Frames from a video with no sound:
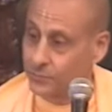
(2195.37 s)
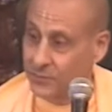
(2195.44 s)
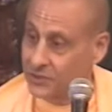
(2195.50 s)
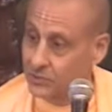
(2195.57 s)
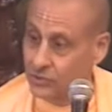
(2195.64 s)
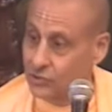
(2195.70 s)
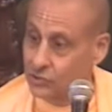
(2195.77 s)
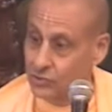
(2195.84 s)
but
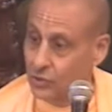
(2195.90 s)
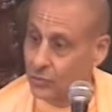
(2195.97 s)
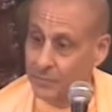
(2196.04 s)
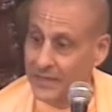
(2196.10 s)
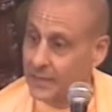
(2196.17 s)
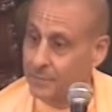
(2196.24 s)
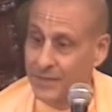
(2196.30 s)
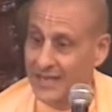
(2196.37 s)
there's so
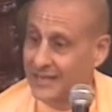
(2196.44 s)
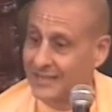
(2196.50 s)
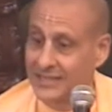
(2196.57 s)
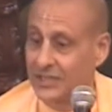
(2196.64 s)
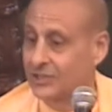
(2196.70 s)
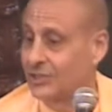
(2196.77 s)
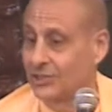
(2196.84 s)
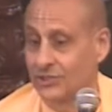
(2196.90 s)
many
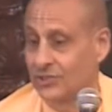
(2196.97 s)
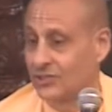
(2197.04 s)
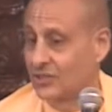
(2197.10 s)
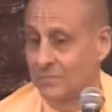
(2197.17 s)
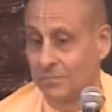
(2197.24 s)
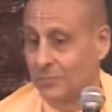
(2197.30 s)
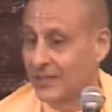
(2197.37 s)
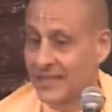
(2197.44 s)
benedictions
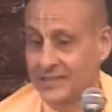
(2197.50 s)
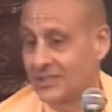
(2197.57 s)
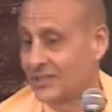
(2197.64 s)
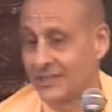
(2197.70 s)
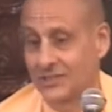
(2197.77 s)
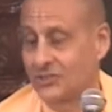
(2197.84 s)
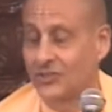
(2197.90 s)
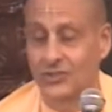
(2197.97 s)
and
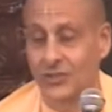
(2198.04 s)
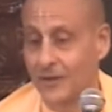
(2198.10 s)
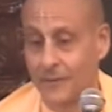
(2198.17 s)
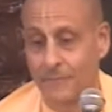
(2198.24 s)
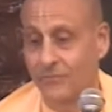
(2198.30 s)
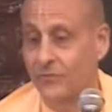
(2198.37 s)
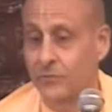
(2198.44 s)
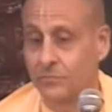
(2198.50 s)
blessings that
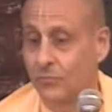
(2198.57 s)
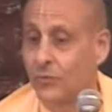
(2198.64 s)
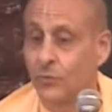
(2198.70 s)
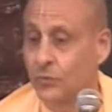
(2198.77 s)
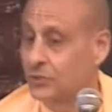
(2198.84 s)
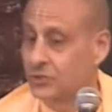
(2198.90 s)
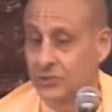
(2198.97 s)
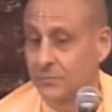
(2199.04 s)
come from
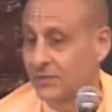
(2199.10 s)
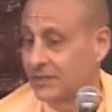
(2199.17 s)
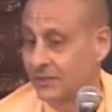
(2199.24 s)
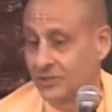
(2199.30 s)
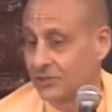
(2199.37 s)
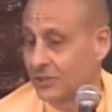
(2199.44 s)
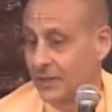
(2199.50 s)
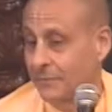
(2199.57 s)
worshiping
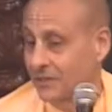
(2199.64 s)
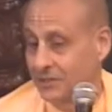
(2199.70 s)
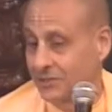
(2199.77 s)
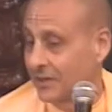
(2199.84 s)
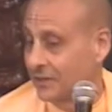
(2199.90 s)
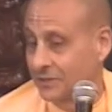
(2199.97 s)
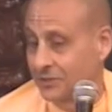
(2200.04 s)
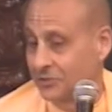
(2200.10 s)
the
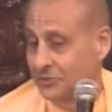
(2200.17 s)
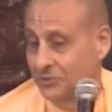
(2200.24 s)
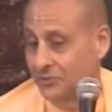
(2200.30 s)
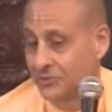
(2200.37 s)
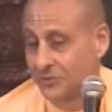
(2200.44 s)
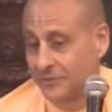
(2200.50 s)
Shamantaka jewel.